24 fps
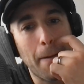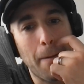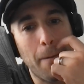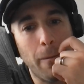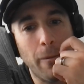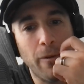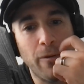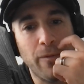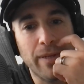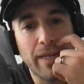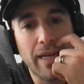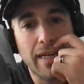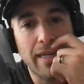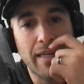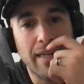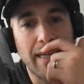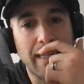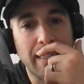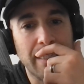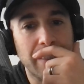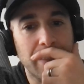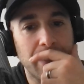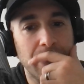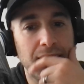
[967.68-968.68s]
What do we got
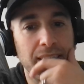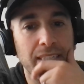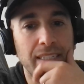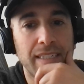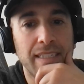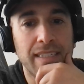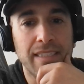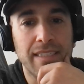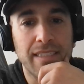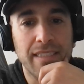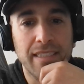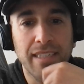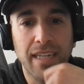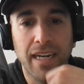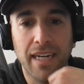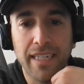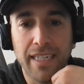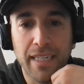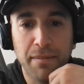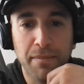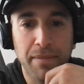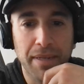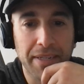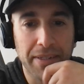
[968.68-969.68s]
next on the
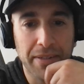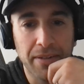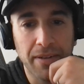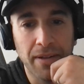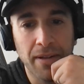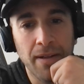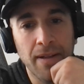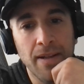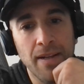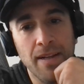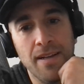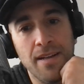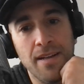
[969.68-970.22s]
docket, Michael?